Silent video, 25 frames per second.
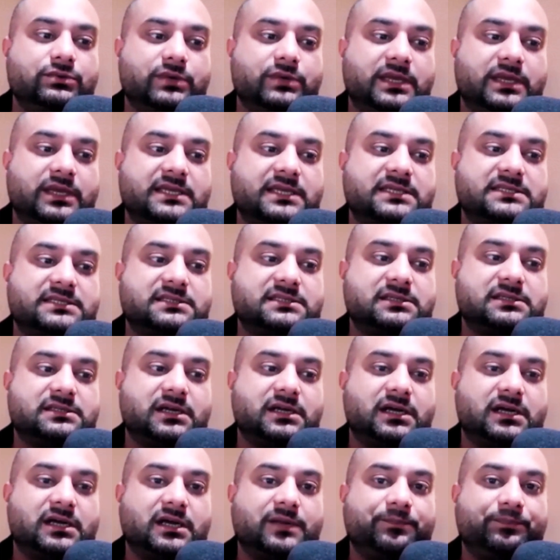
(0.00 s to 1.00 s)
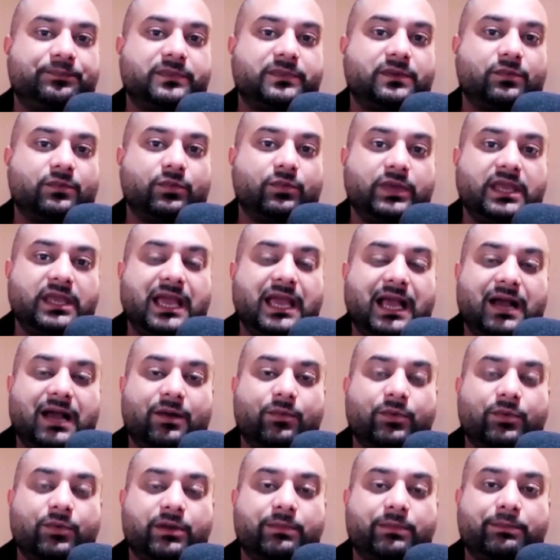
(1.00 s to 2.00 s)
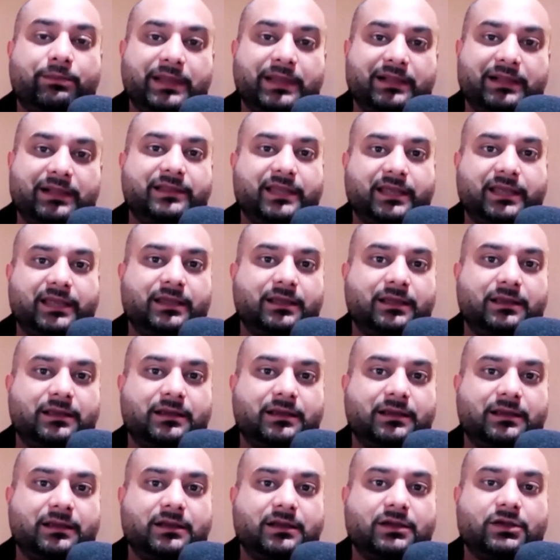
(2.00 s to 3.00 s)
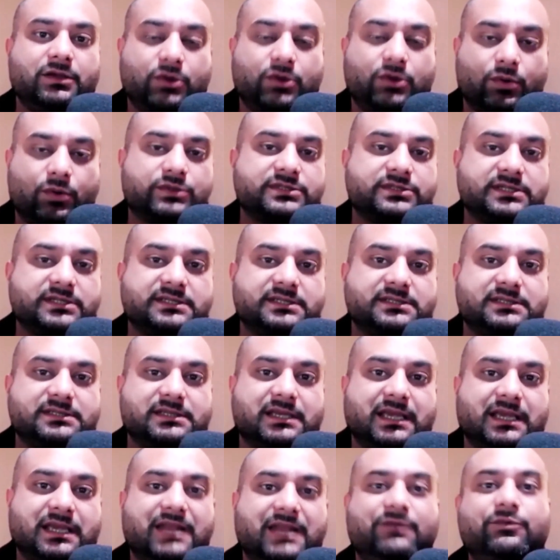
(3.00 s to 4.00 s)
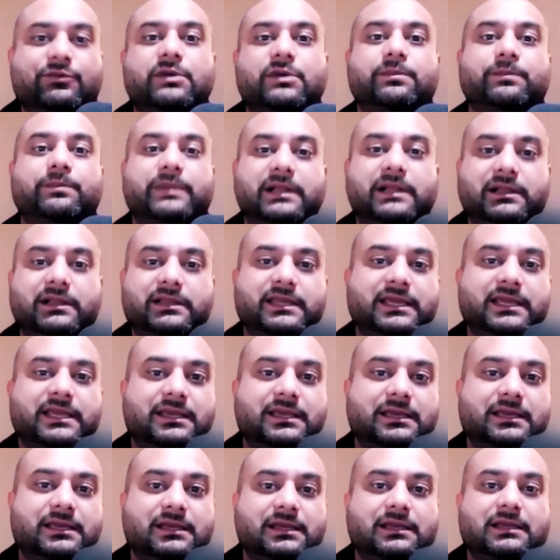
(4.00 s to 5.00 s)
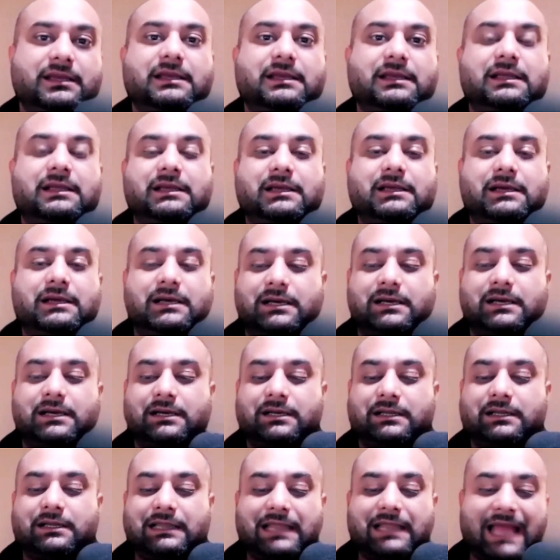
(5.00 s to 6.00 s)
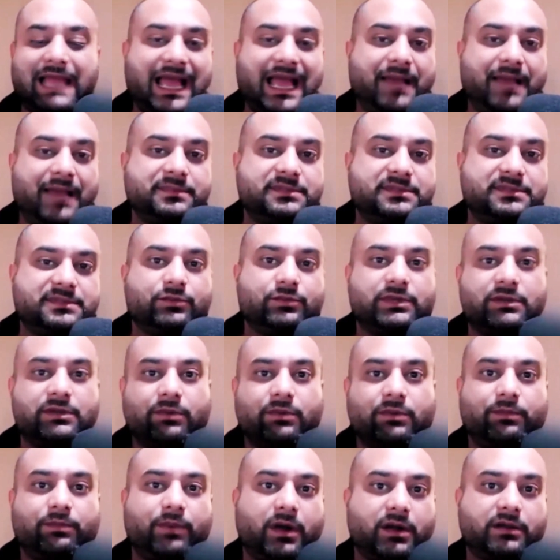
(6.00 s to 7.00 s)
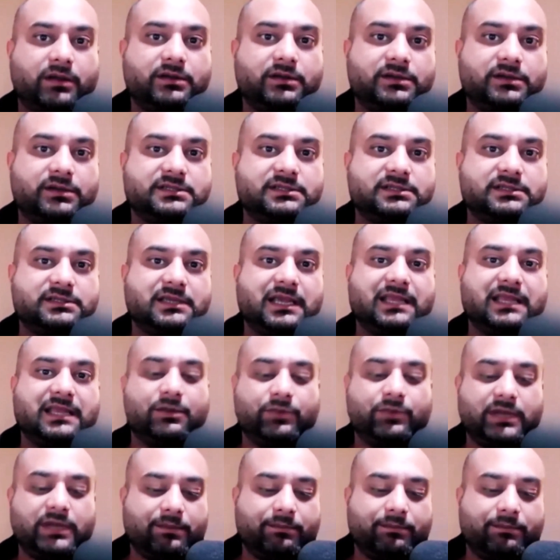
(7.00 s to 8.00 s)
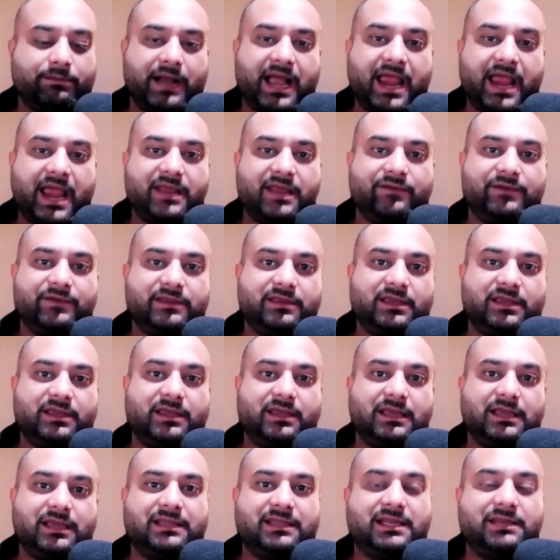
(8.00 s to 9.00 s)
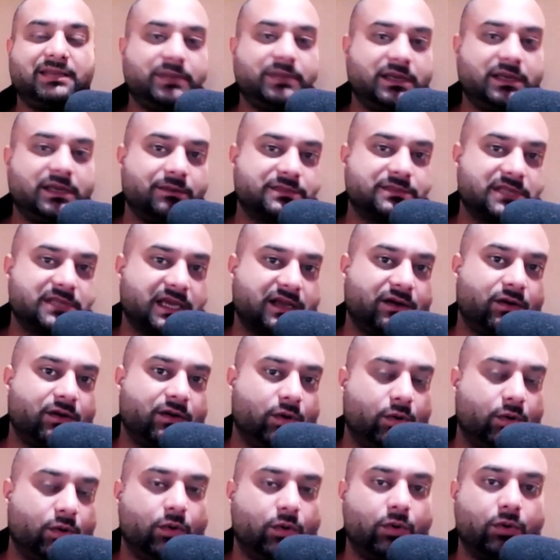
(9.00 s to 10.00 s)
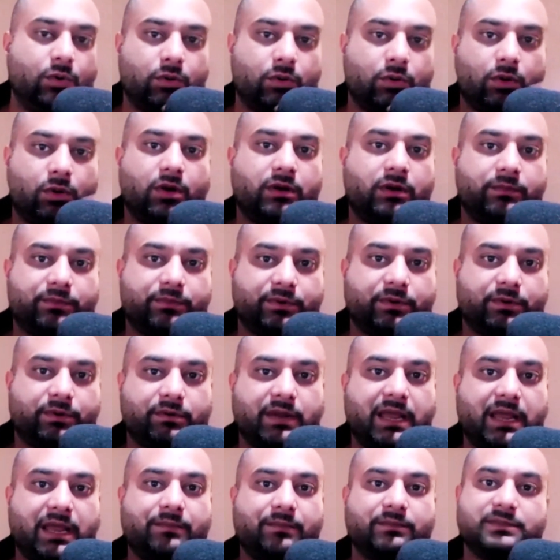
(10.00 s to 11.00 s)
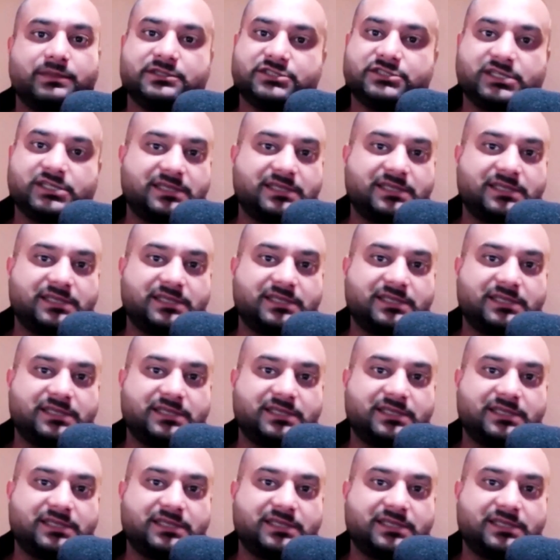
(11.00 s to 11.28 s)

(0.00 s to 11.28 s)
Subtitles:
is we're building courses and we're building labs with our partners, and then we combine everything, and then it becomes like a whole long program, just